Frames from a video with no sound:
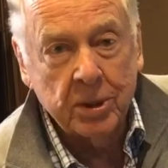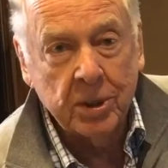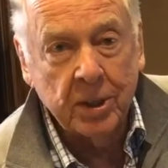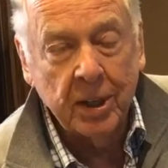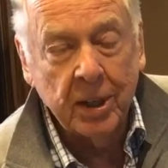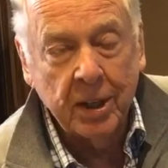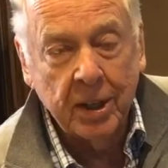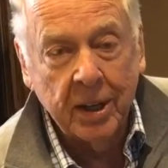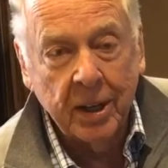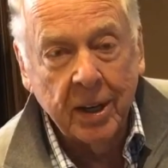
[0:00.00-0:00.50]

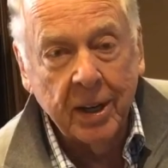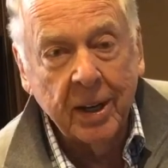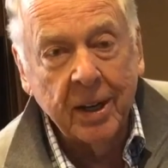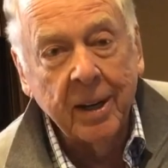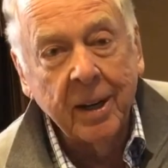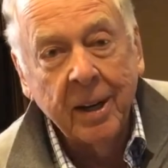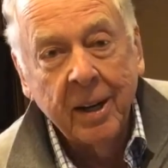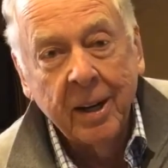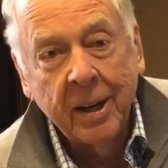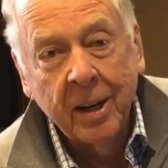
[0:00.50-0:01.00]
the uh,
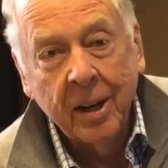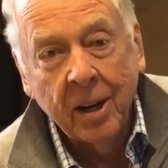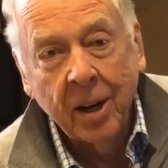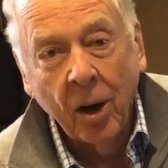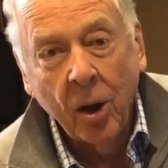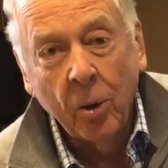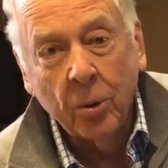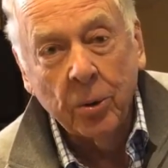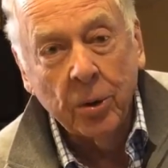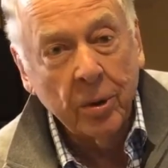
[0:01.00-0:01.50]

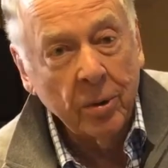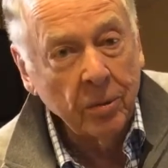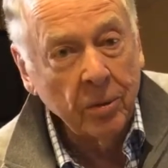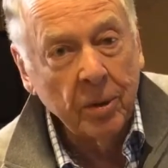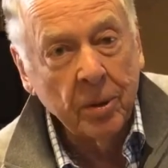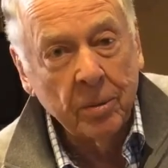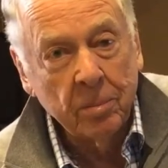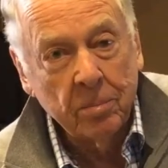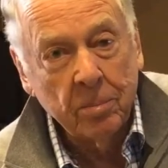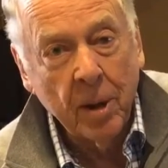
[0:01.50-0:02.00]
owner of
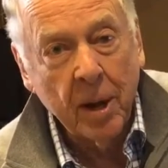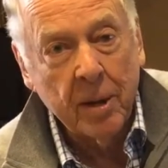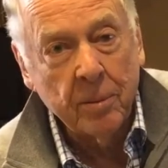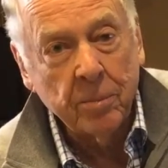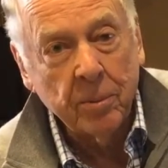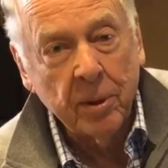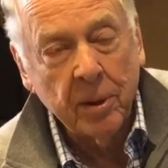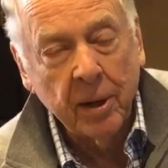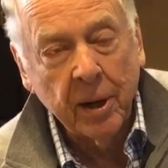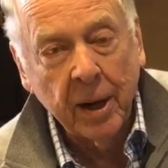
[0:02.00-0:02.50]
the
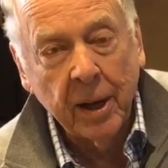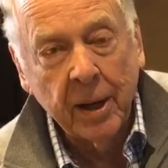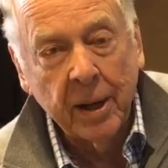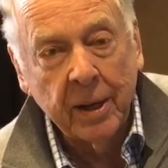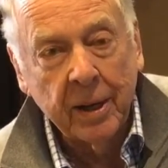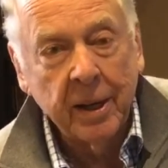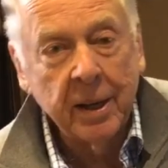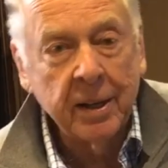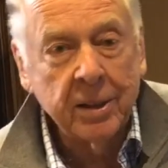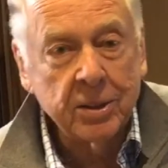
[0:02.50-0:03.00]
paper,
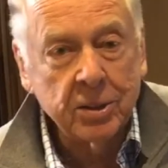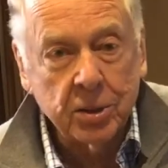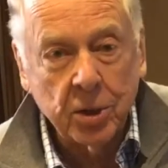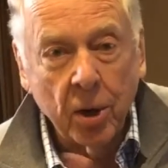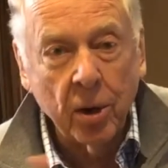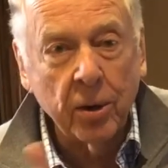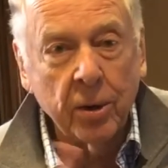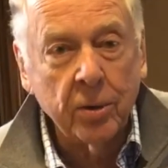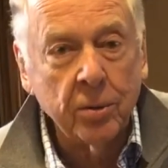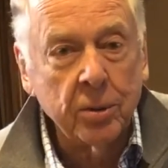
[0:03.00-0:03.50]
and his
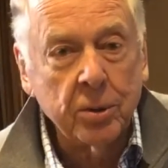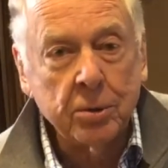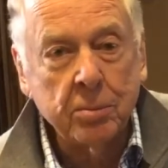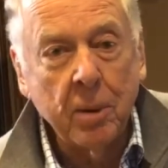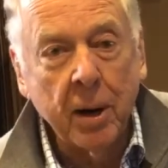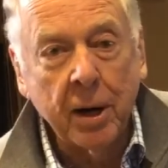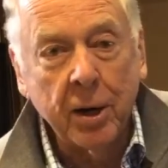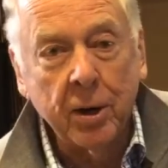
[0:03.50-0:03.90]
daughter was my